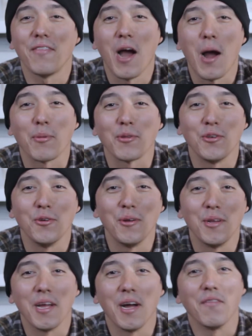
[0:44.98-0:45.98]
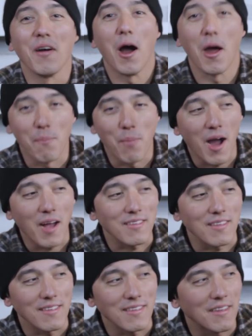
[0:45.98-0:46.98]
the opportunity of
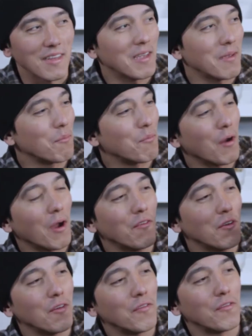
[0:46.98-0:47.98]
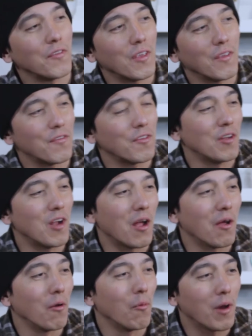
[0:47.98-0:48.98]
unboxing this today. Breville, if you're
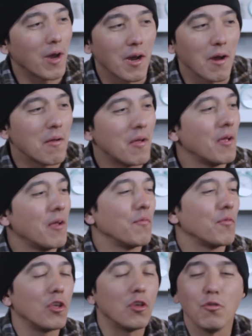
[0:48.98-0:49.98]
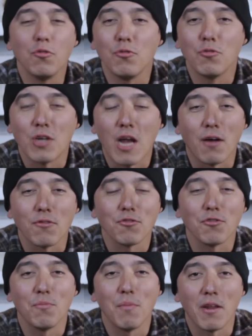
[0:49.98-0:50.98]
not aware, huge
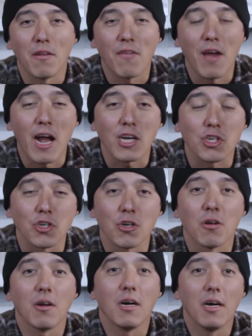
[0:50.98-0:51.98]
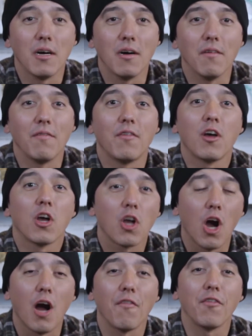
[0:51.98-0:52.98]
household manufacturer of
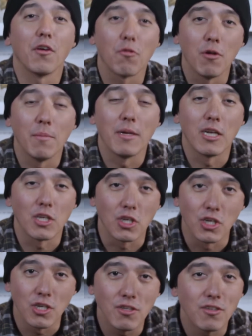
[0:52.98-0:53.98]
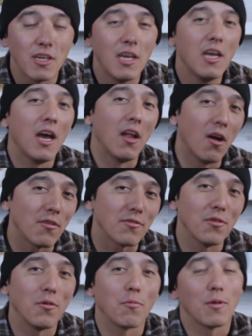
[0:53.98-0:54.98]
coffee equipment and goods, and
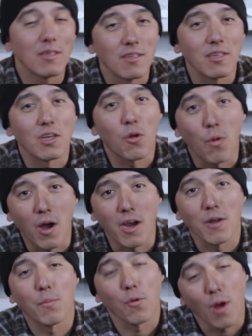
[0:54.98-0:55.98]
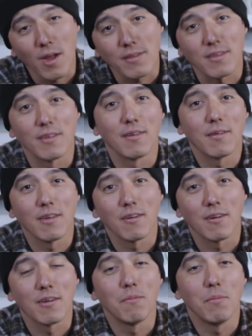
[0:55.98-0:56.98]
also recently acquired Baratza
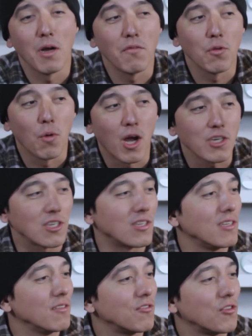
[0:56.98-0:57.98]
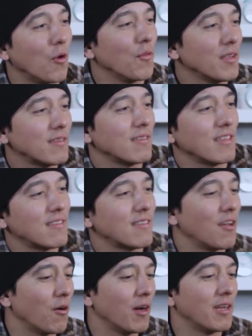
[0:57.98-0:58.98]
here in Bellevue, Washington. So let's
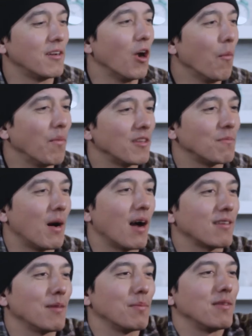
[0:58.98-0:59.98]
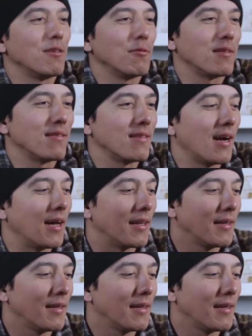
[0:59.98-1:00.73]
go ahead and open this box up and see what's inside.